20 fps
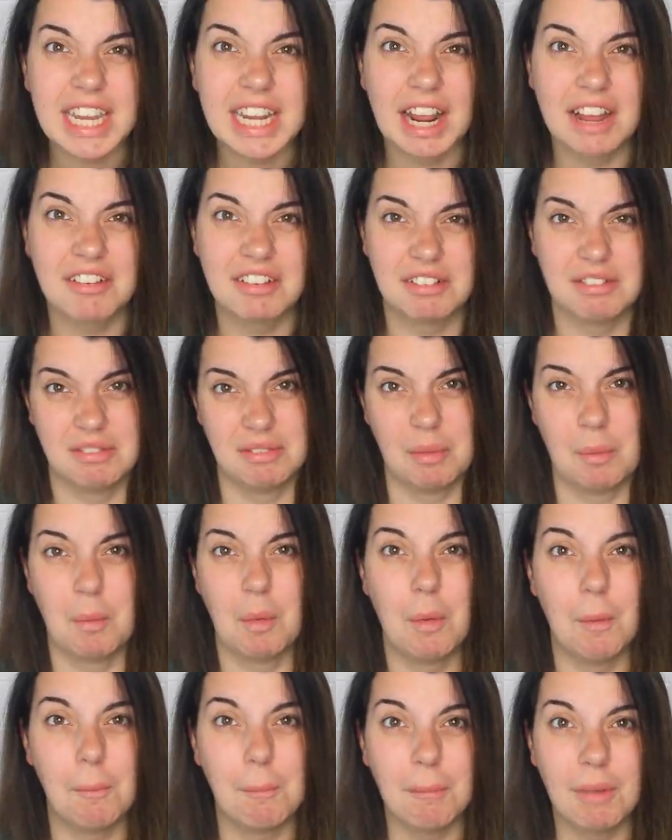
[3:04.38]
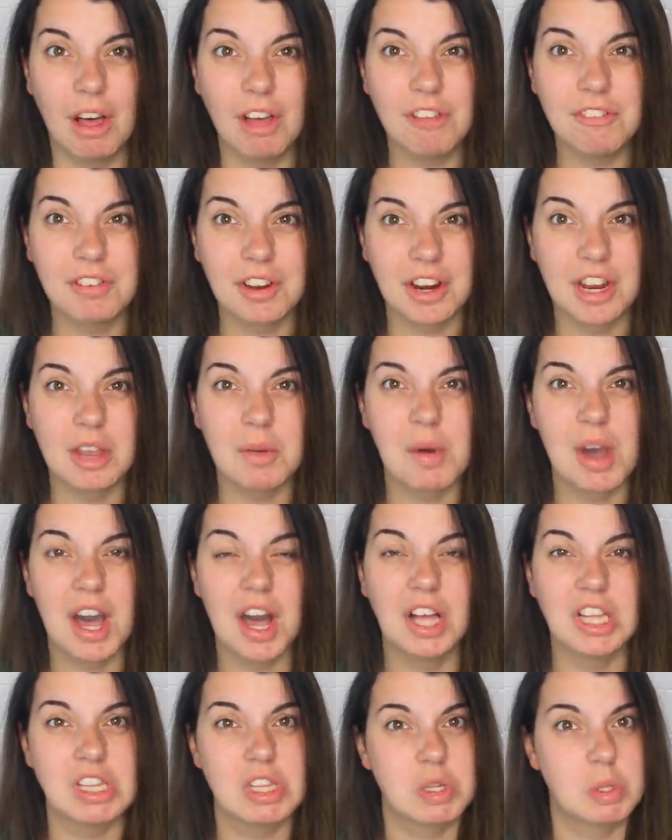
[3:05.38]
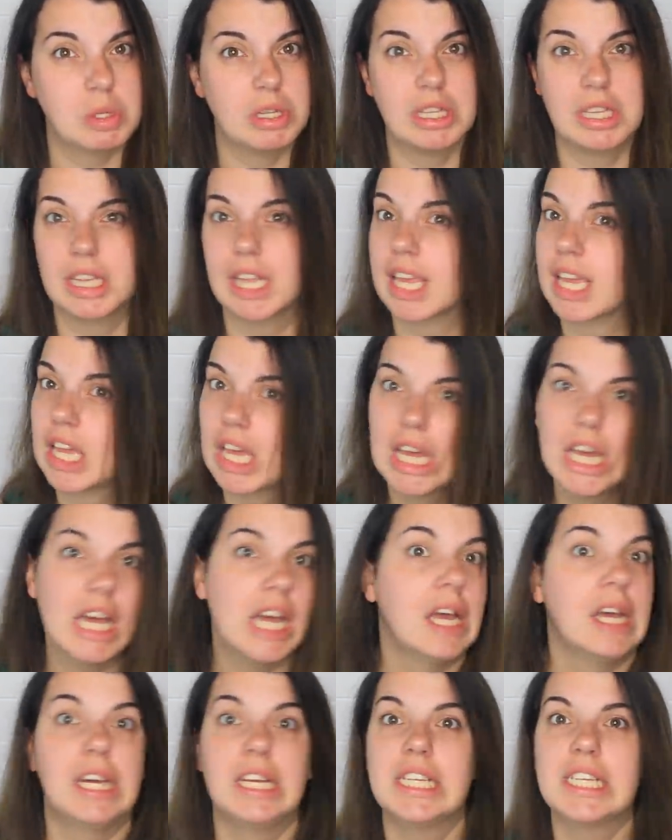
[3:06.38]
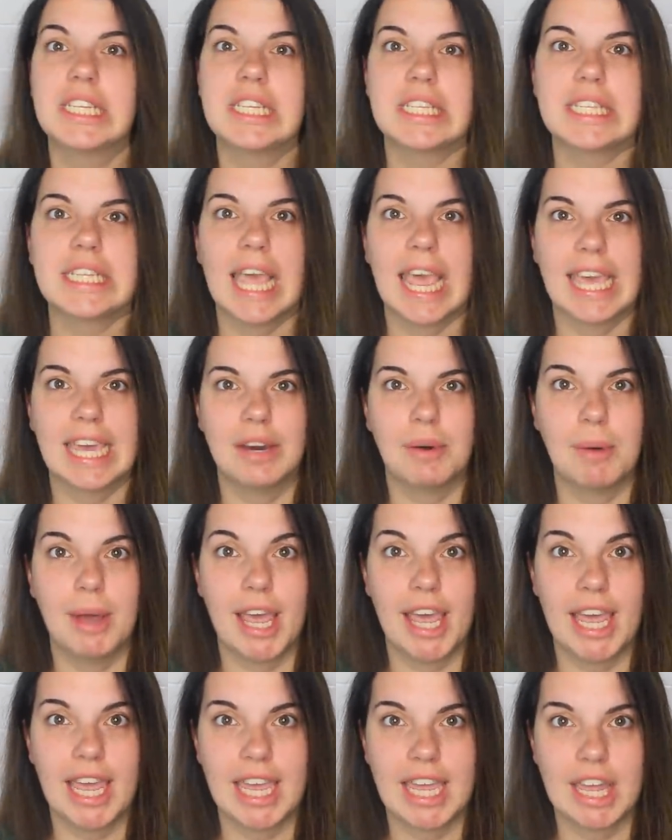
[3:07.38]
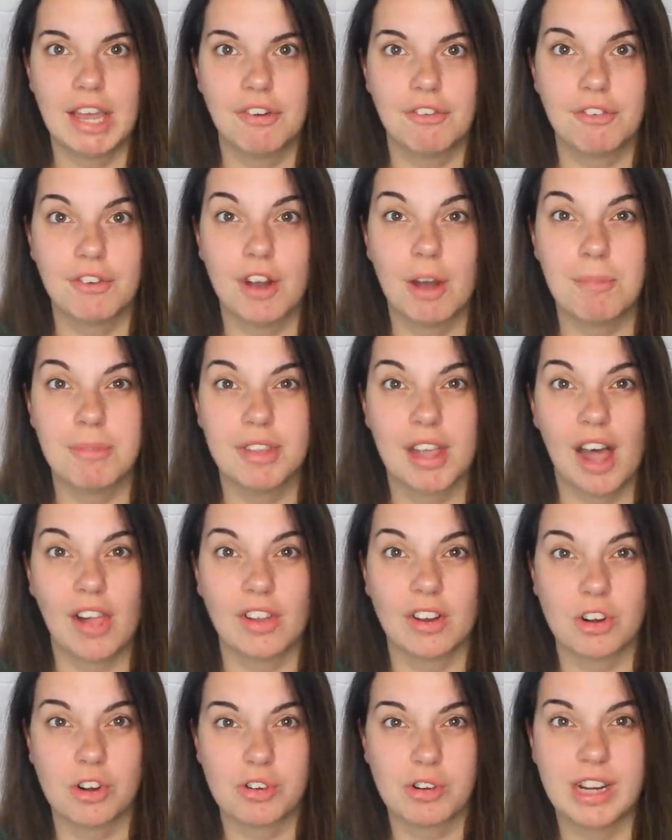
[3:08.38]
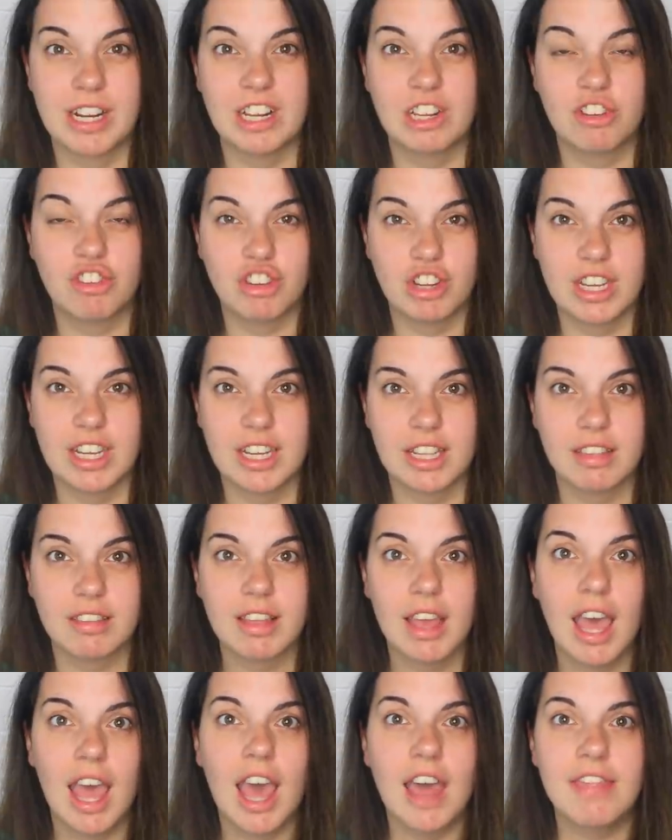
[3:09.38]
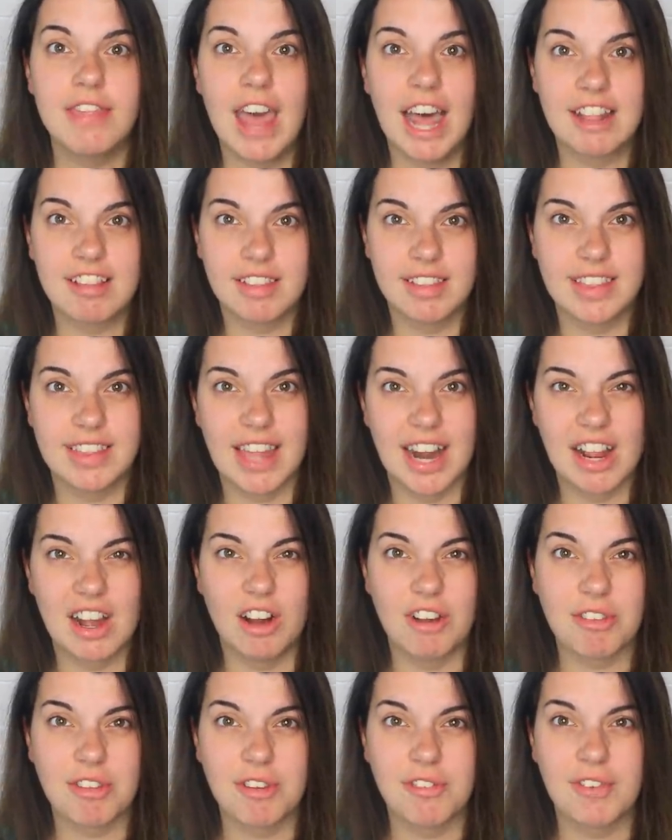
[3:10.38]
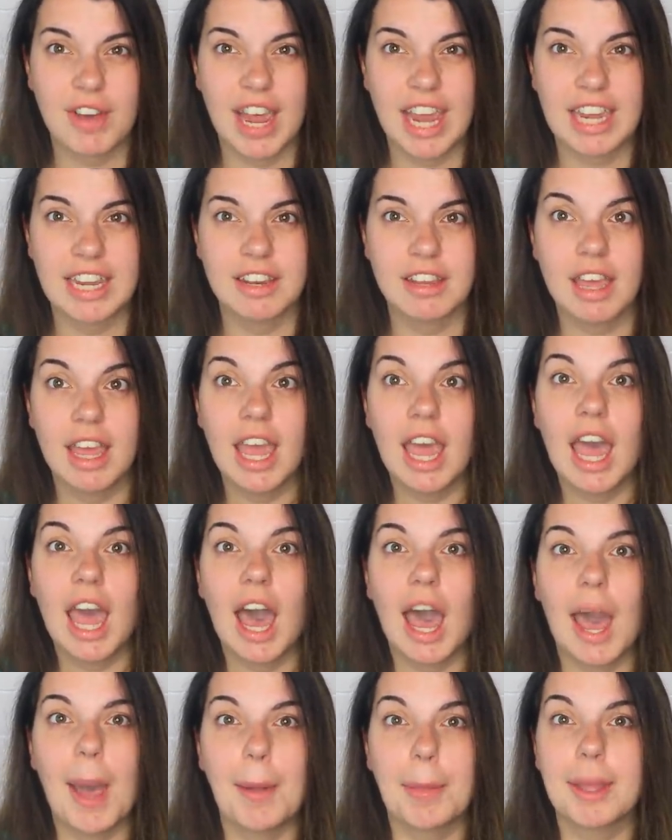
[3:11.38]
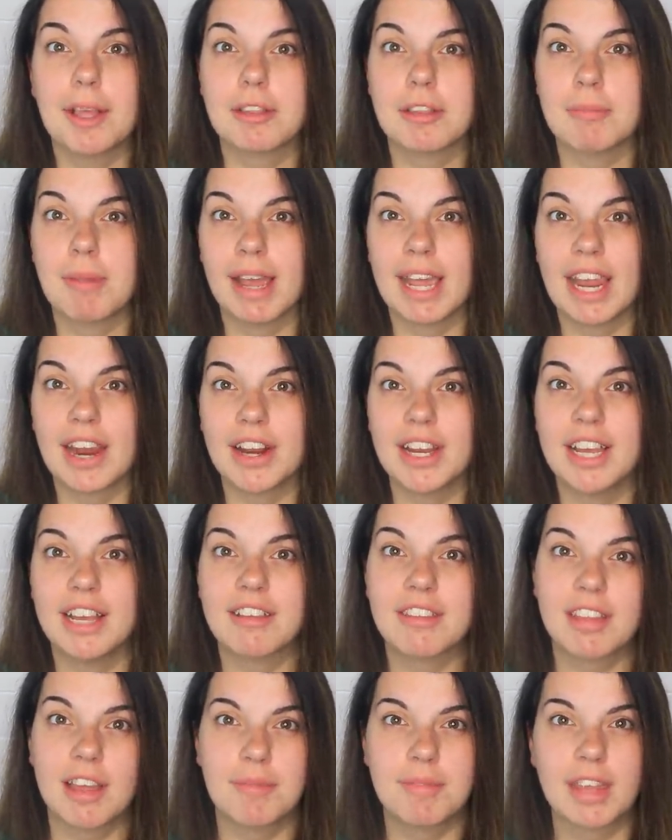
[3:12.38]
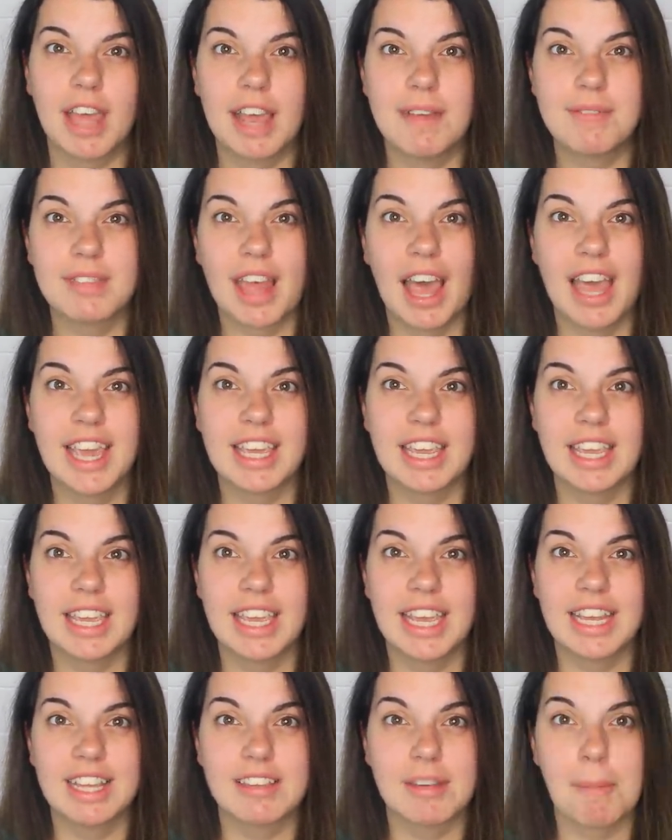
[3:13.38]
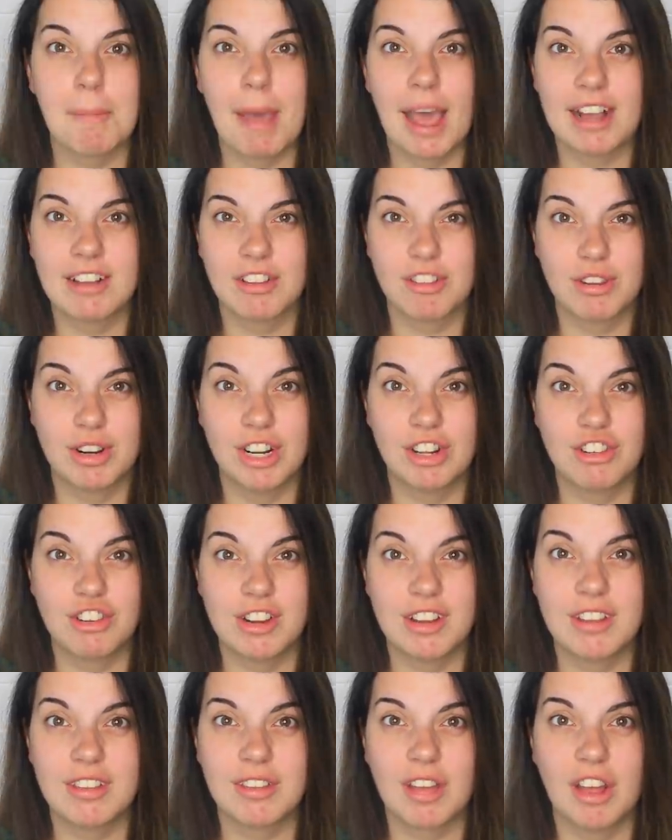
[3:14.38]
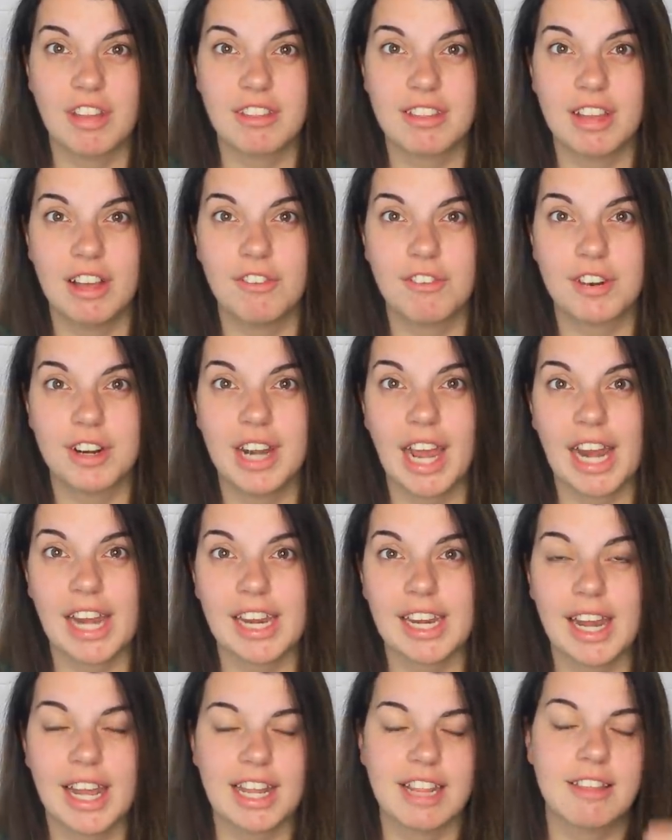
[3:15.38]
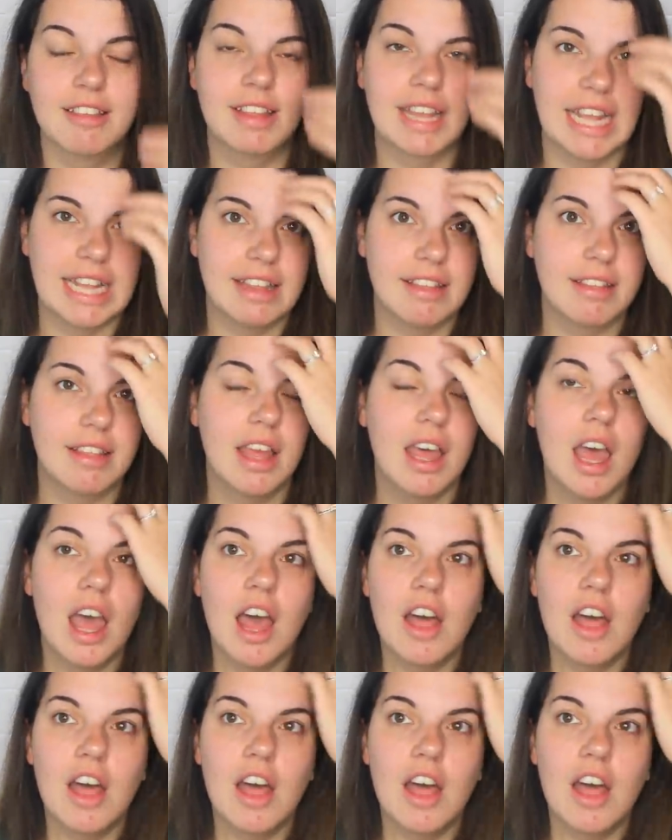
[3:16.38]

and it won't melt very well. So just like stay away from Dollar Tree cheese. That's something that I also find at least in my area, sometimes I can get bags of shredded cheese on sale for 99 cents.